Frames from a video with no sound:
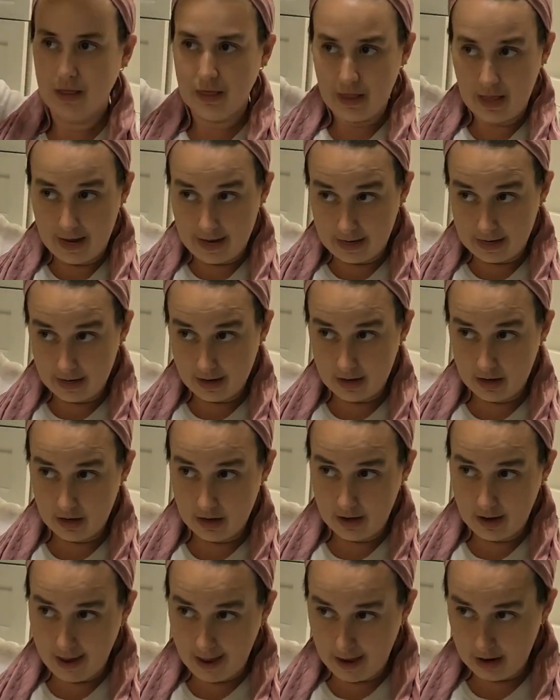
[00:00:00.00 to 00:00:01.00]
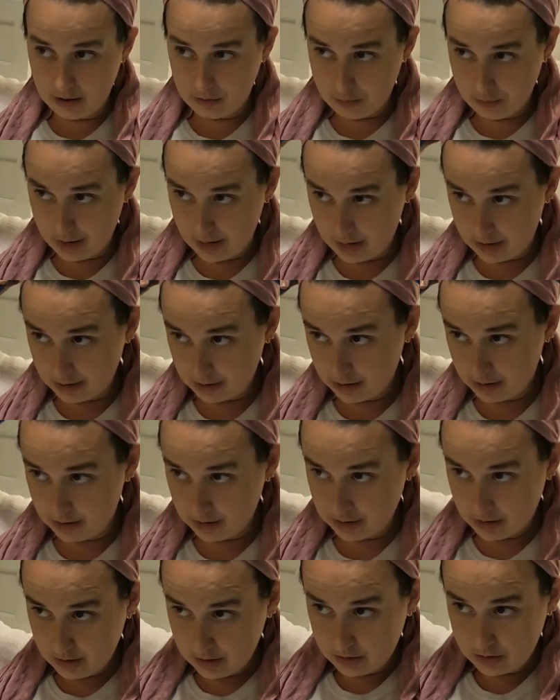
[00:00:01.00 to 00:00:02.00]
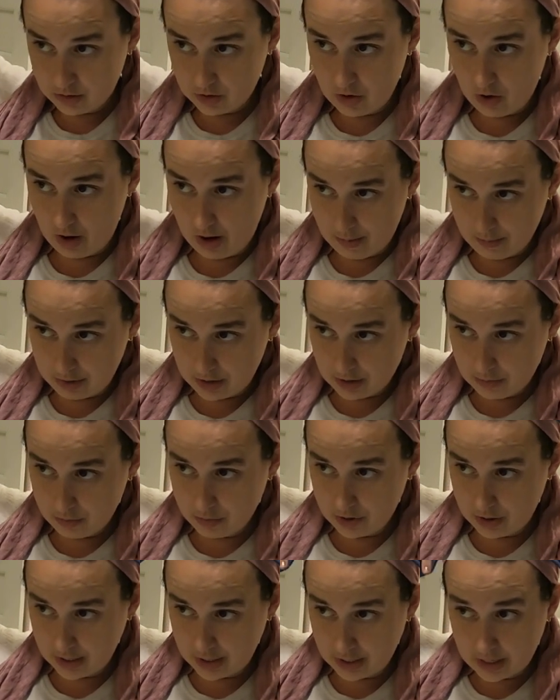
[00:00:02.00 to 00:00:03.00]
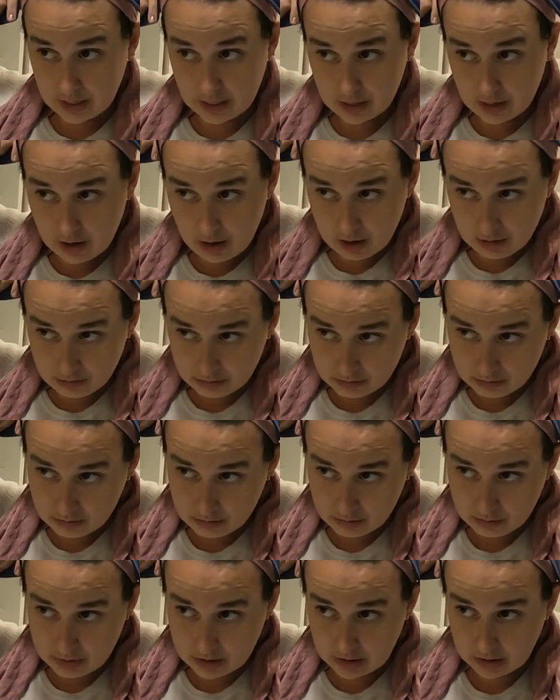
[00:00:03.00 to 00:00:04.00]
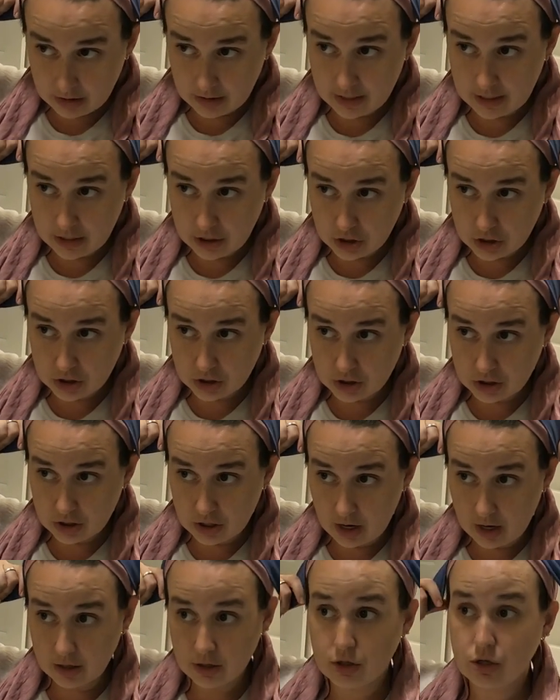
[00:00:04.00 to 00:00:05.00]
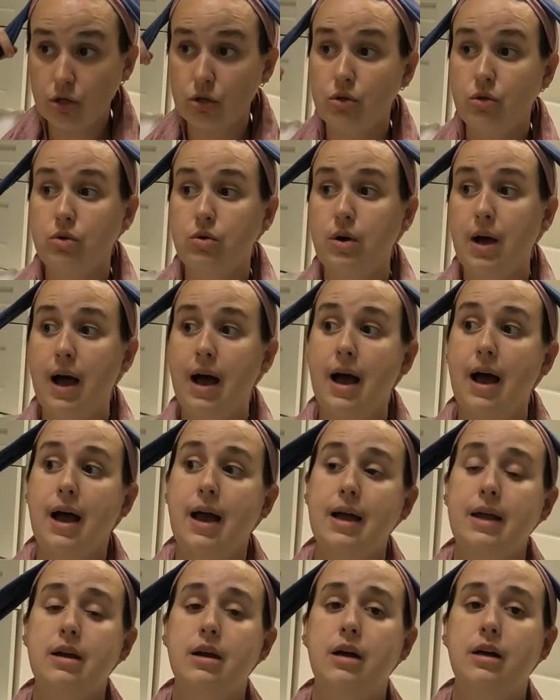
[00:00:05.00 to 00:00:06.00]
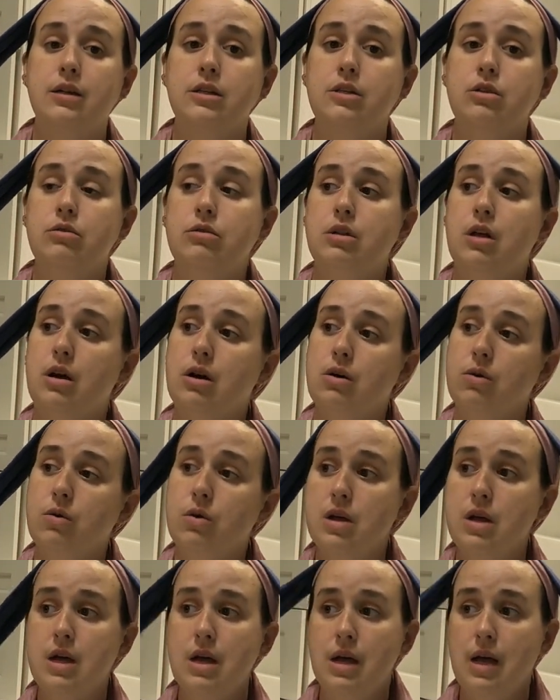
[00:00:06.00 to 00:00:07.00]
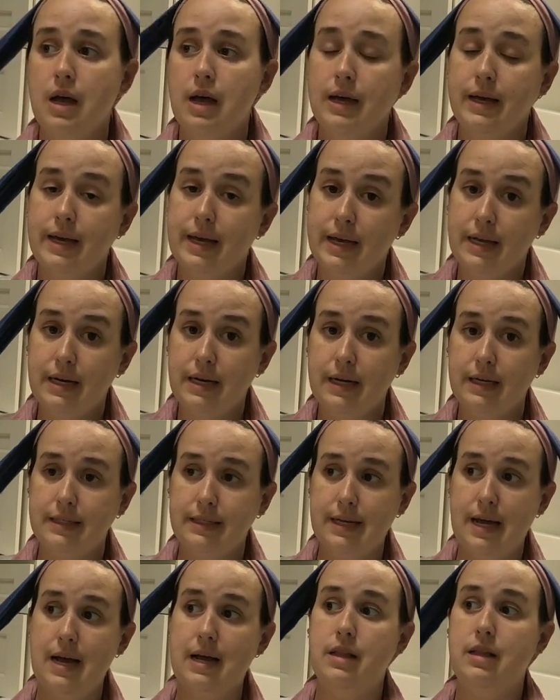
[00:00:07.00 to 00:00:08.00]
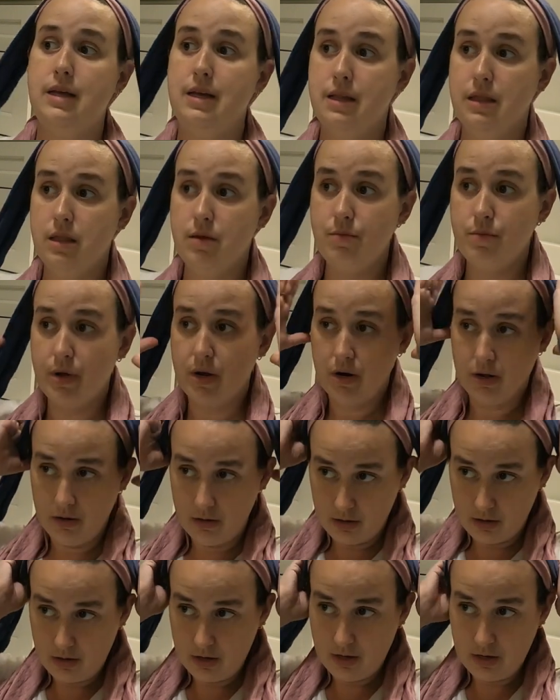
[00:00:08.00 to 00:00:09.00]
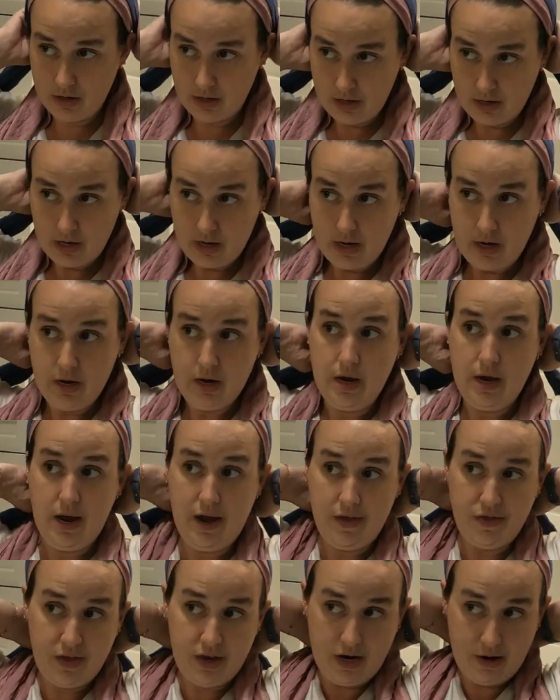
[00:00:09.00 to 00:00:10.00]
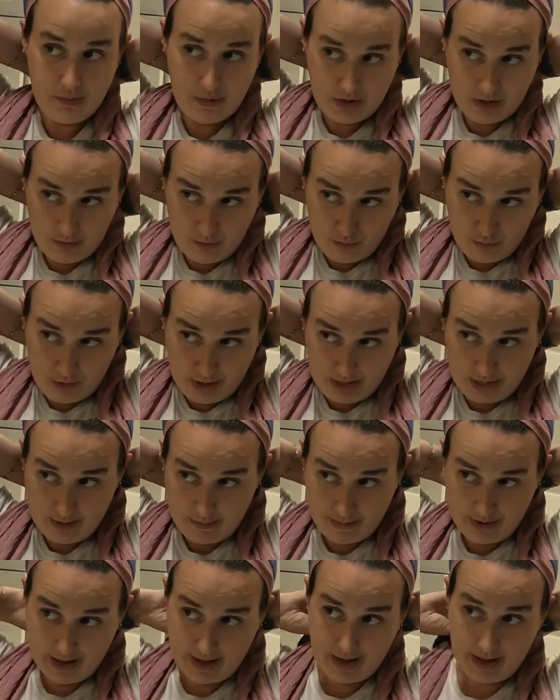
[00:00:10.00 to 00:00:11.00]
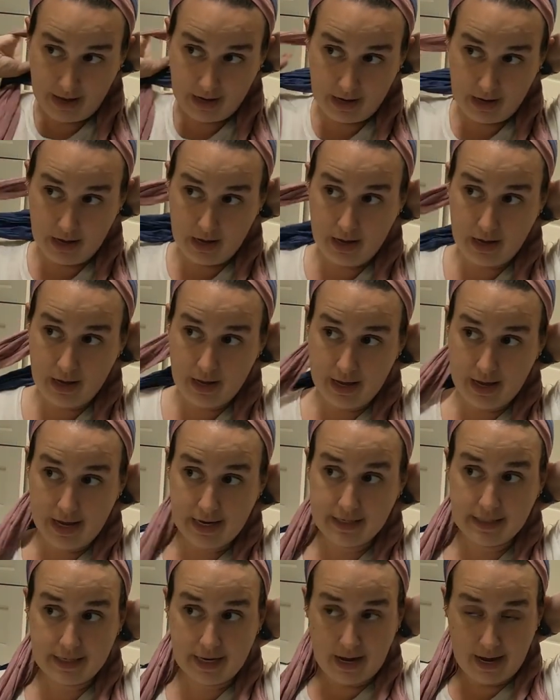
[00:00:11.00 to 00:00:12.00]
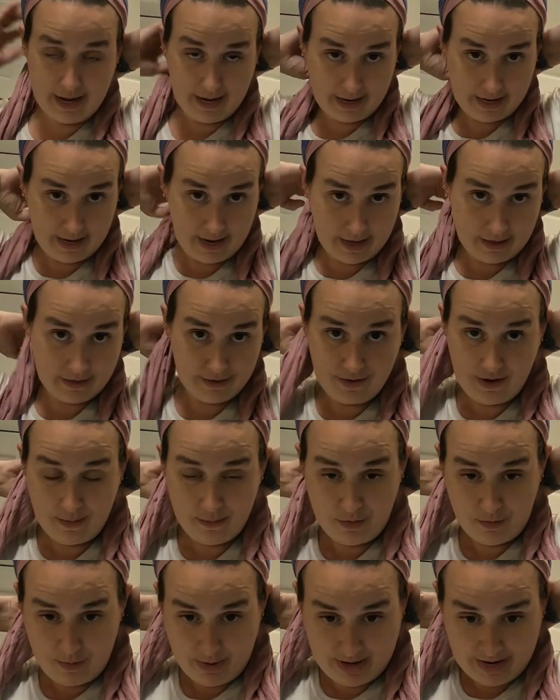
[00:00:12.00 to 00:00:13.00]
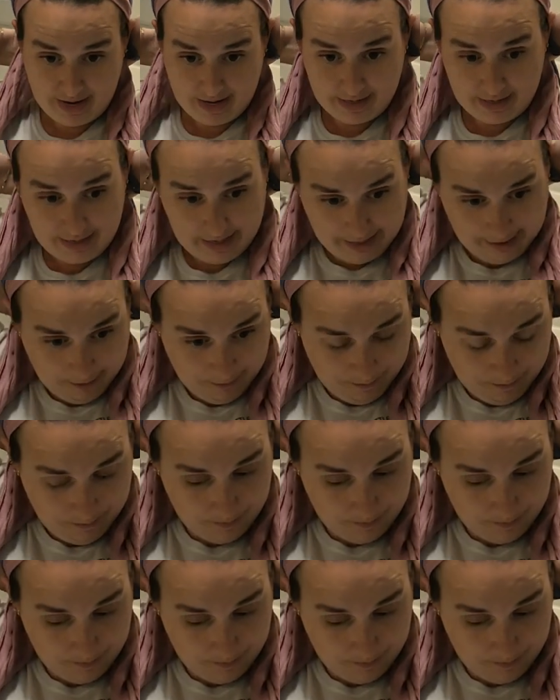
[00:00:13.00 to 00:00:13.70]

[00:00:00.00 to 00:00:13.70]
like a headband. So I'm gonna put it middle-ish, not too high, not too low. Again, exactly at the middle. And then I'm gonna bring it back and tie it at the nape of my neck again.